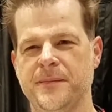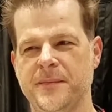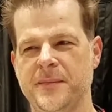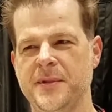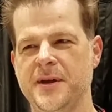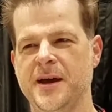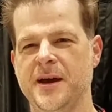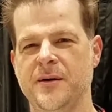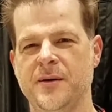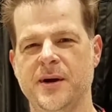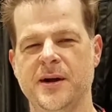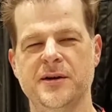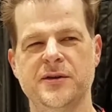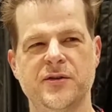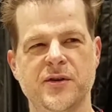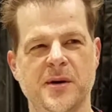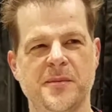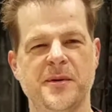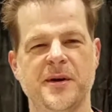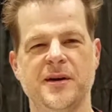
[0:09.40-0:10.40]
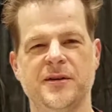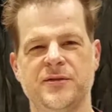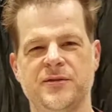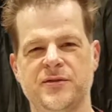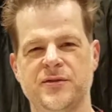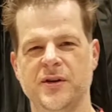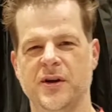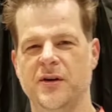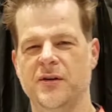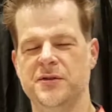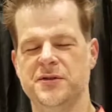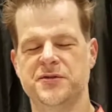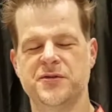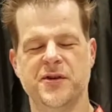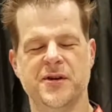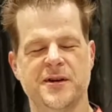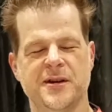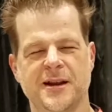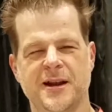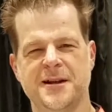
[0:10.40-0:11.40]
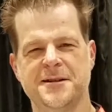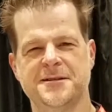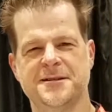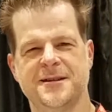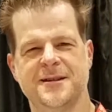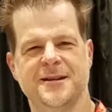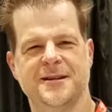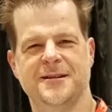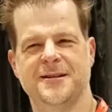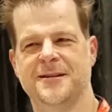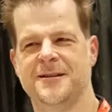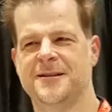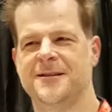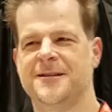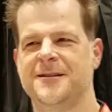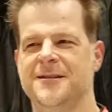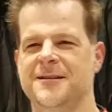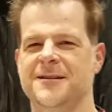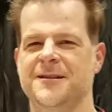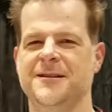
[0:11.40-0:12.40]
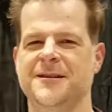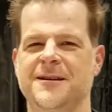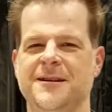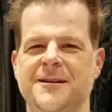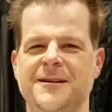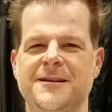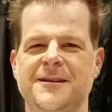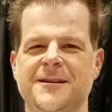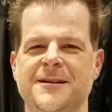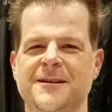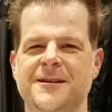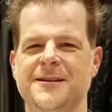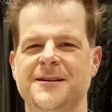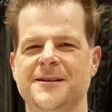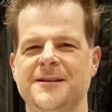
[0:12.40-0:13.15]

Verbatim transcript: Um, yeah, when I grew up, I was always drawing a lot as a kid. Yeah.